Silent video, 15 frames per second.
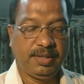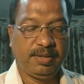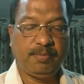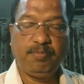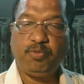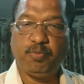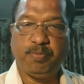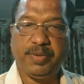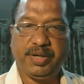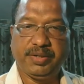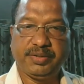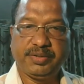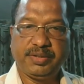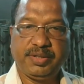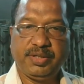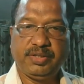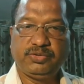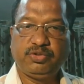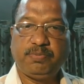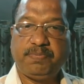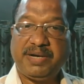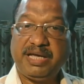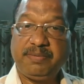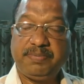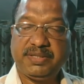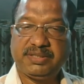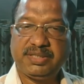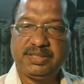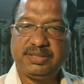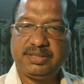movement. So 5
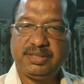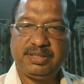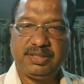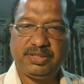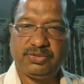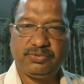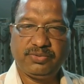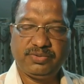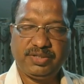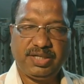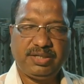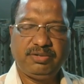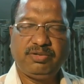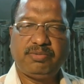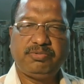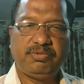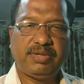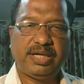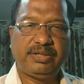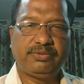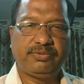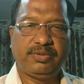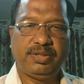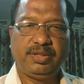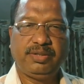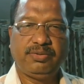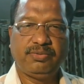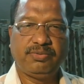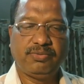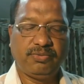essays in this way there, you have to write only
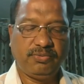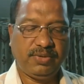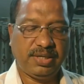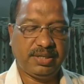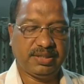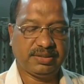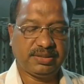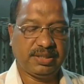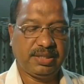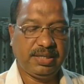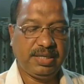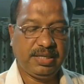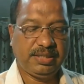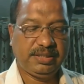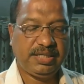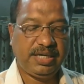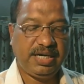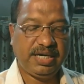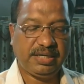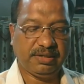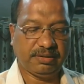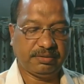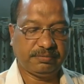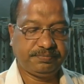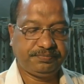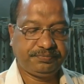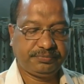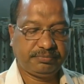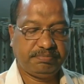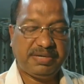one essay. Then letter,
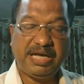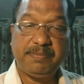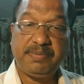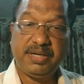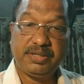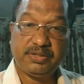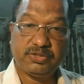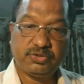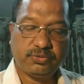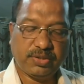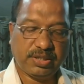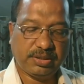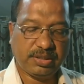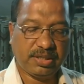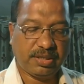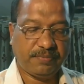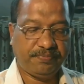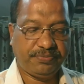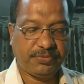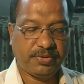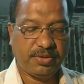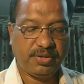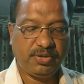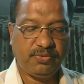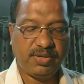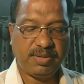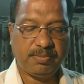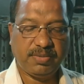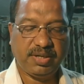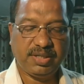5 letters were there. You
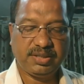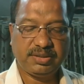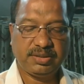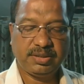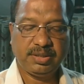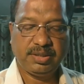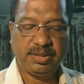are Mahesh